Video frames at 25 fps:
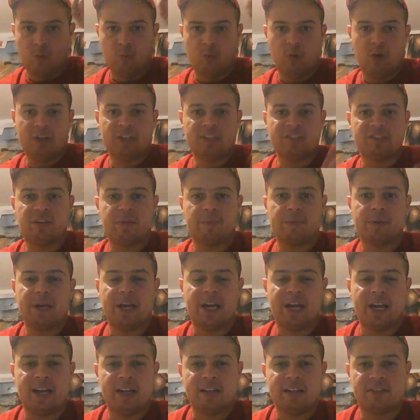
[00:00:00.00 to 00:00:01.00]
What is up,
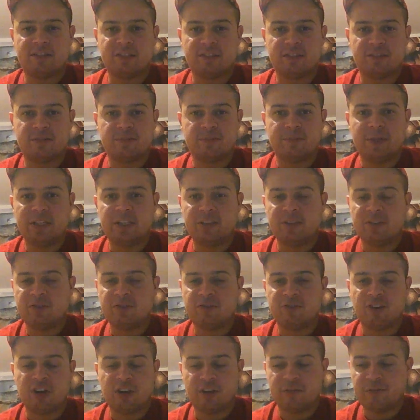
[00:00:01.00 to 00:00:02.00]
guys? It's me,
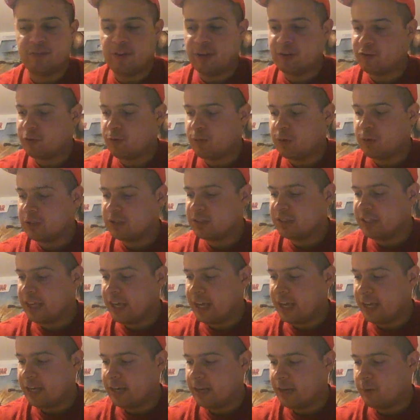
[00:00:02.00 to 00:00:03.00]
Jon Avenger, once
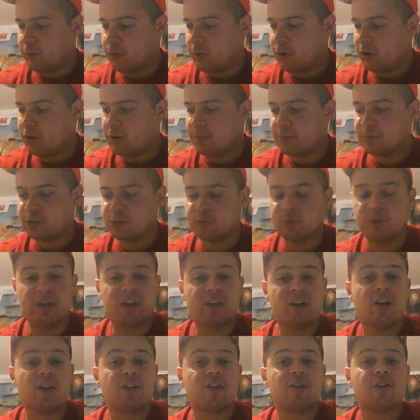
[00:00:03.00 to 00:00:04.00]
again, and welcome to
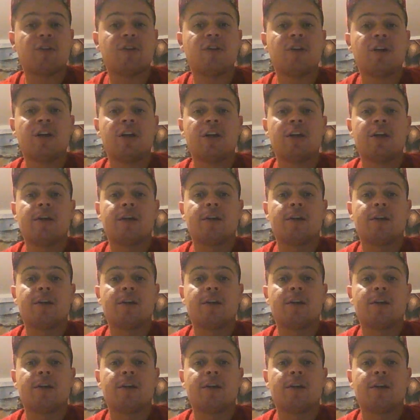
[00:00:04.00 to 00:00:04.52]
another